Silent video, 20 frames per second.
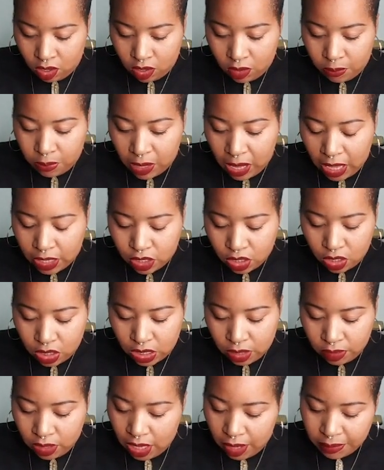but I do
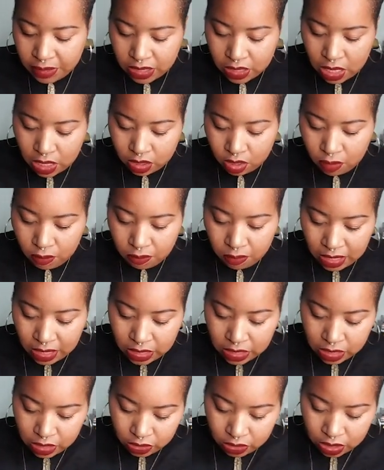sometimes think the
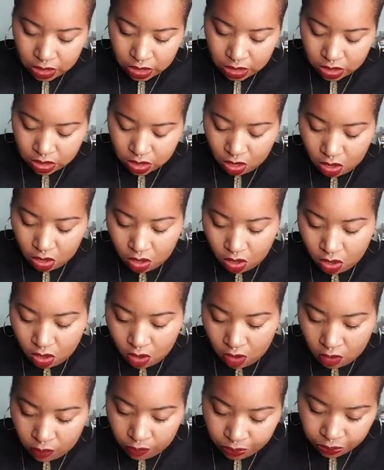messages
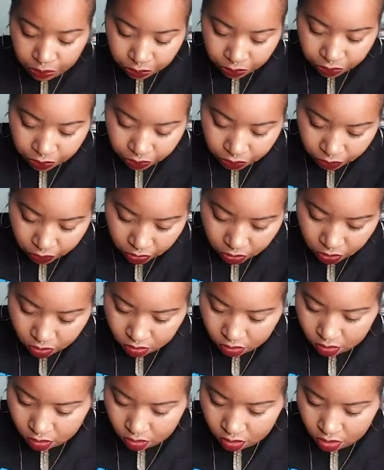are
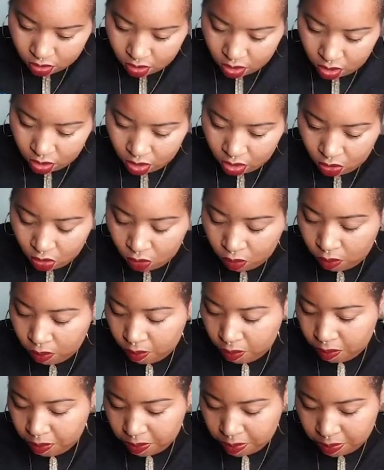a little
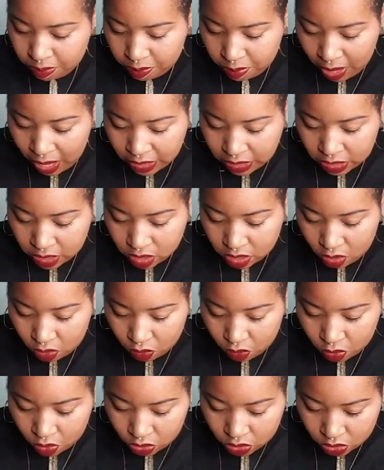better than
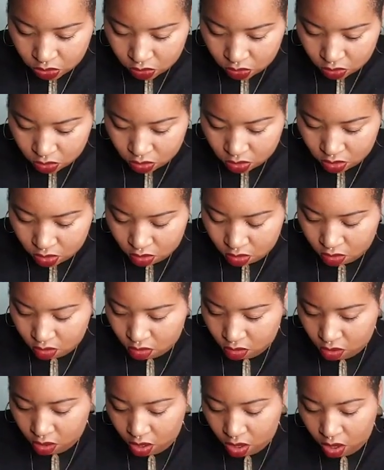what's on the
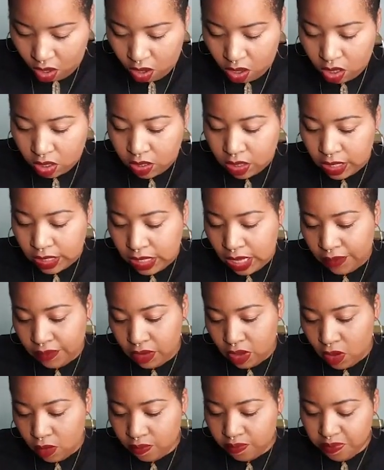card. Let's have a
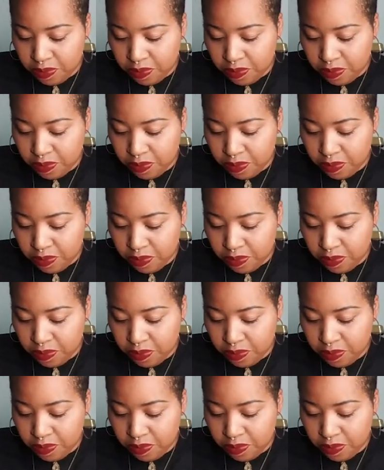look.